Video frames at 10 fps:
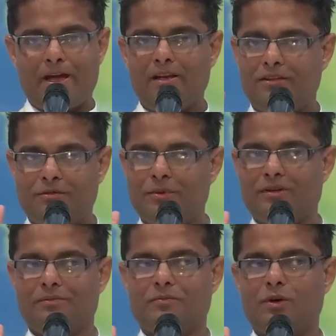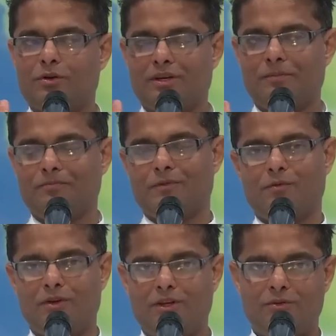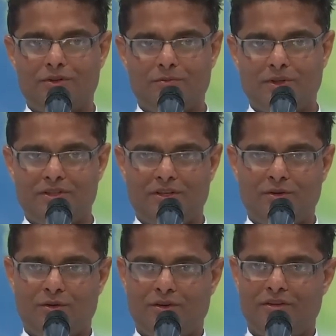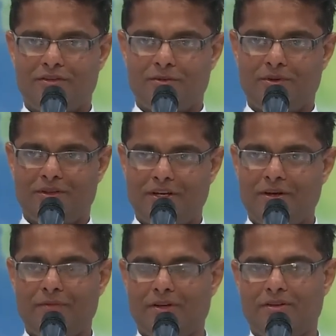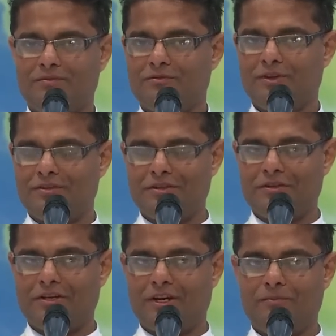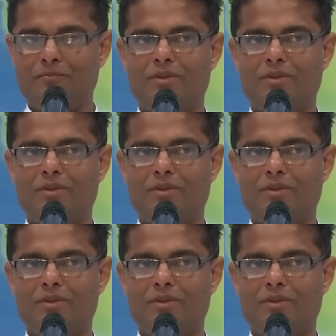Let's begin. Okay. Without much ado or disturbing time, wasting time.